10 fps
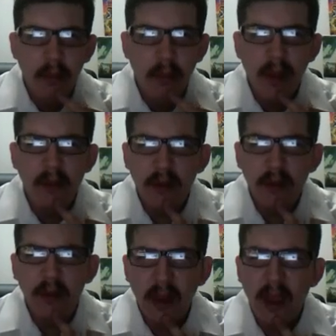
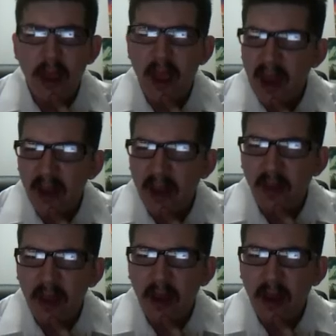basically
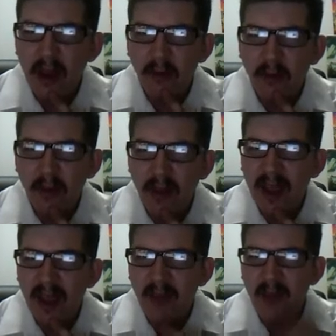anything and everything
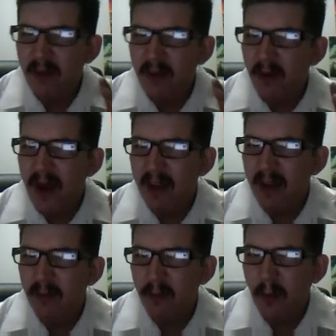I've ever
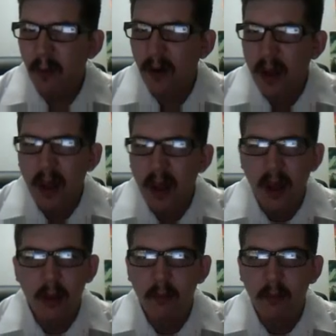asked for
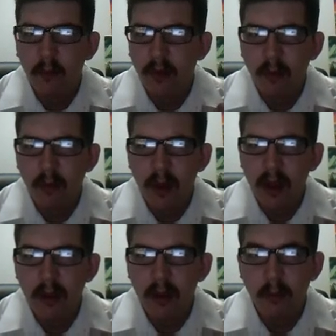
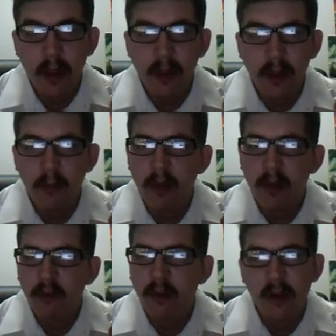somebody when I
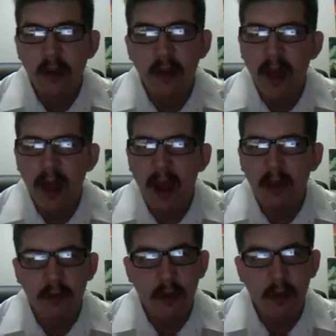commissioned in the
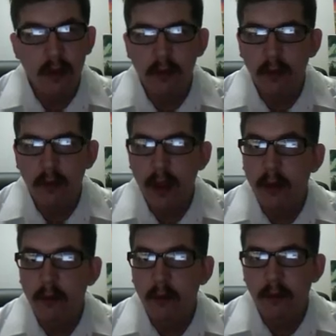past to create
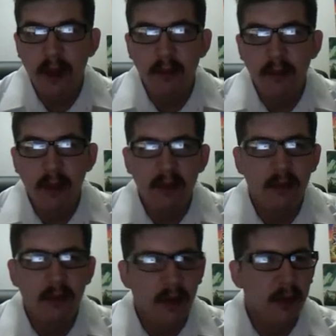a scene
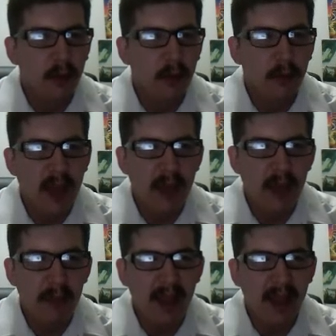based on those
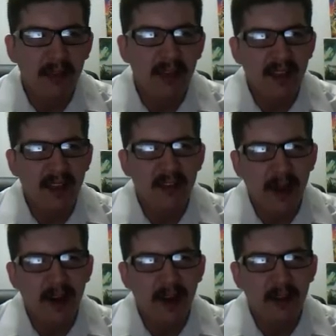campaigns that
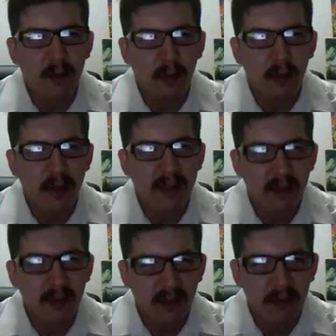inspired the Swordland
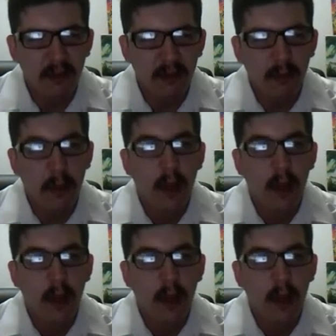system.